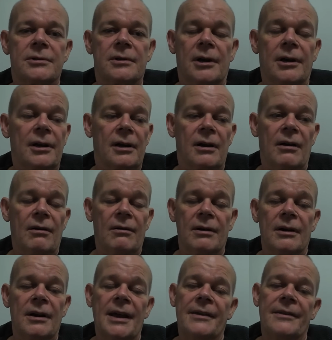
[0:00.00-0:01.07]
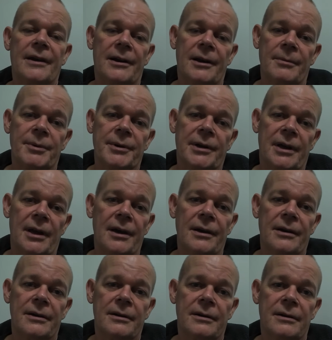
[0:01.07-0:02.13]
and I can't let that happen
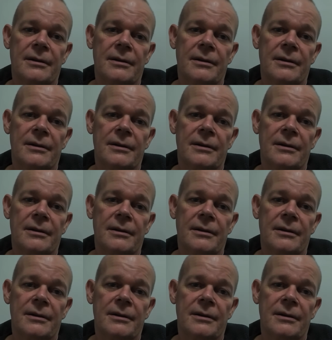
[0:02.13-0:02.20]
again